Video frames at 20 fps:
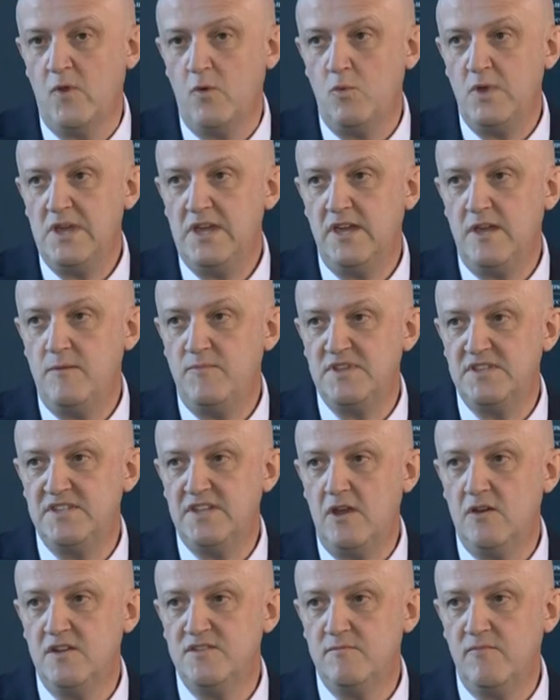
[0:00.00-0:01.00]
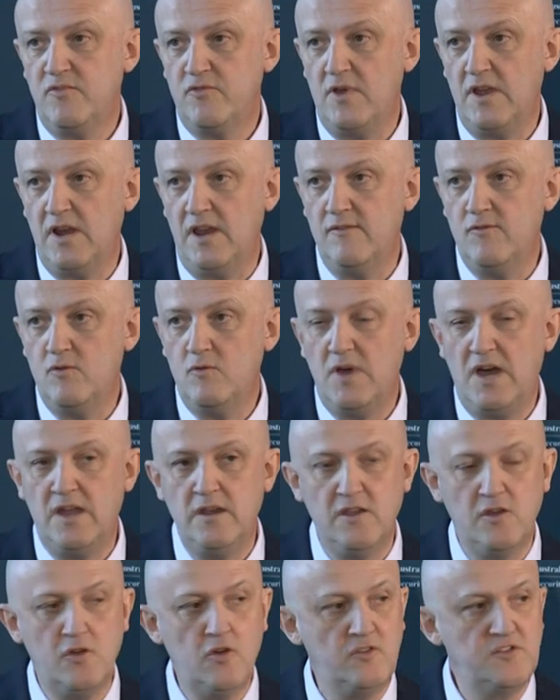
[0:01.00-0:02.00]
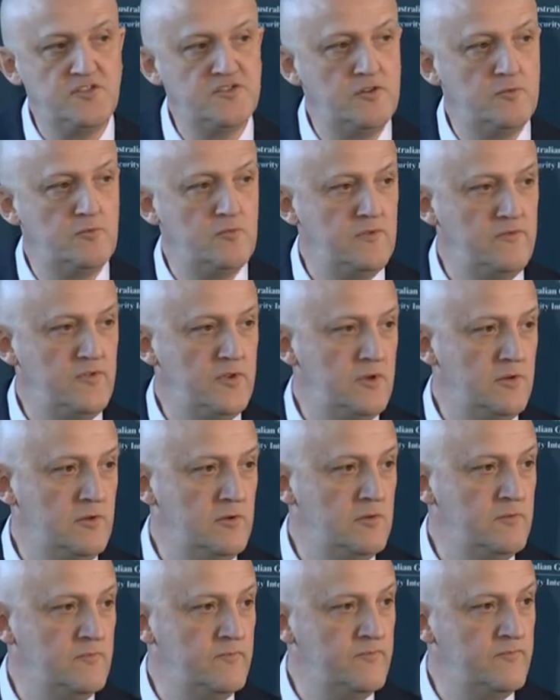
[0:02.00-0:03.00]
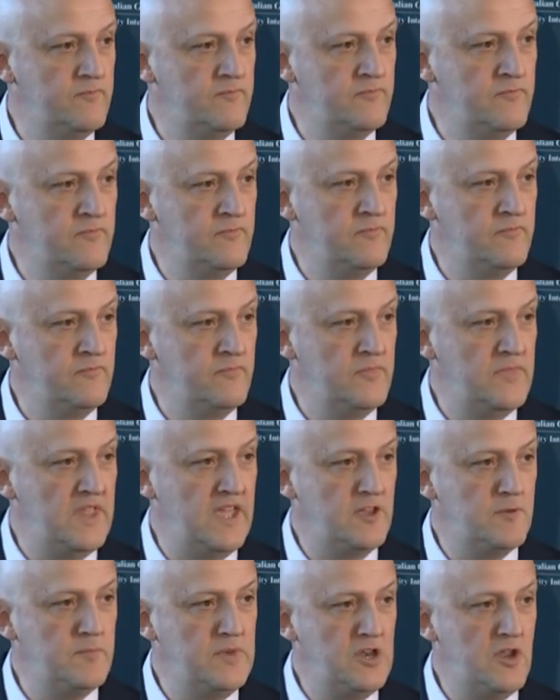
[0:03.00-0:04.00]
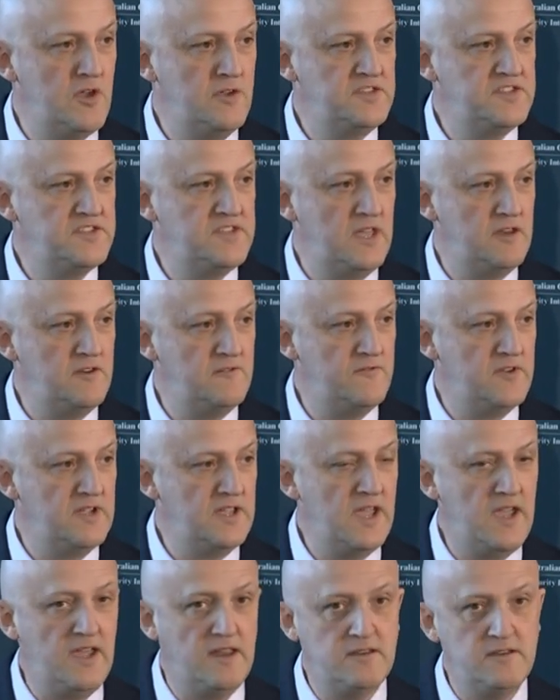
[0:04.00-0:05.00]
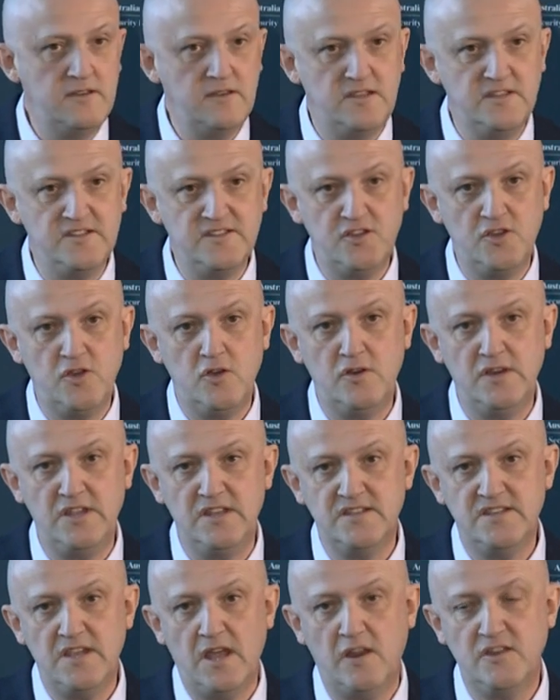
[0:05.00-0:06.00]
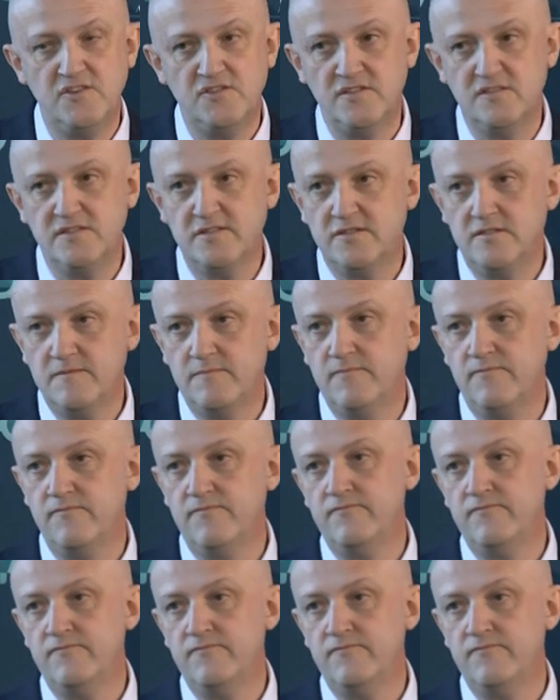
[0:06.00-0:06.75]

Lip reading: We keep the terrorism threat level under constant review. There can be no set and forget in security intelligence.